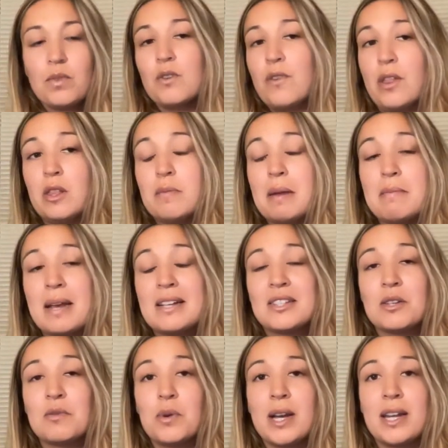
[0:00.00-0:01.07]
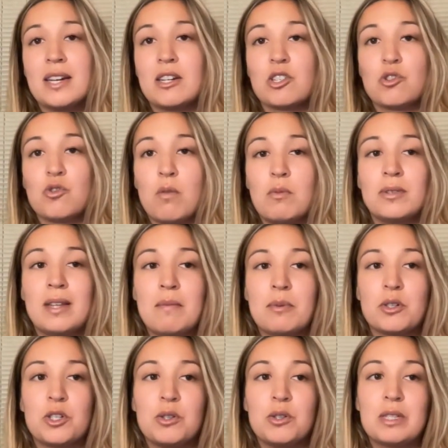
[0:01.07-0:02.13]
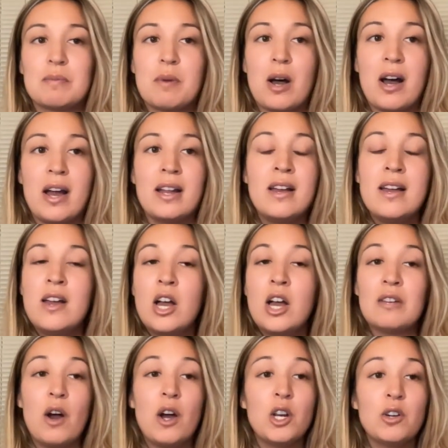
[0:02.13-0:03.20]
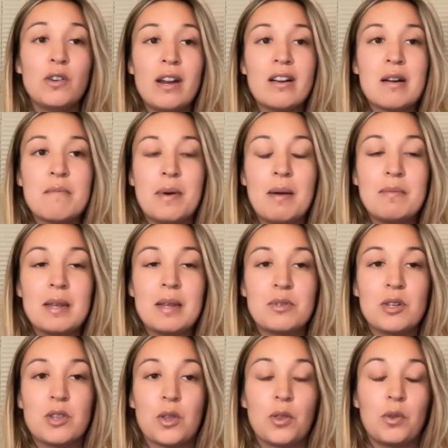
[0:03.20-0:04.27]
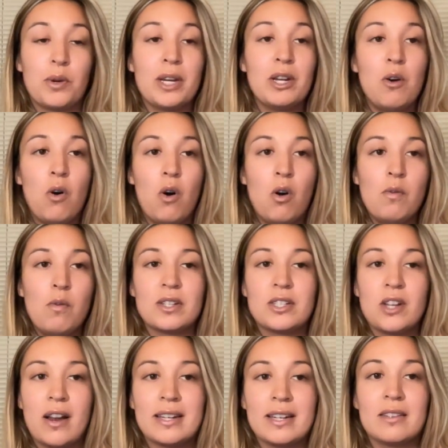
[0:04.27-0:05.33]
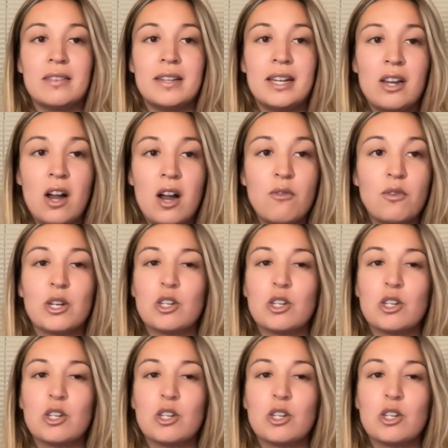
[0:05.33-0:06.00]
Followed by Mason Wynn in his normal number 2 spot. Ivan Herrera bumped up to the 3-hole with Donnie in leadoff.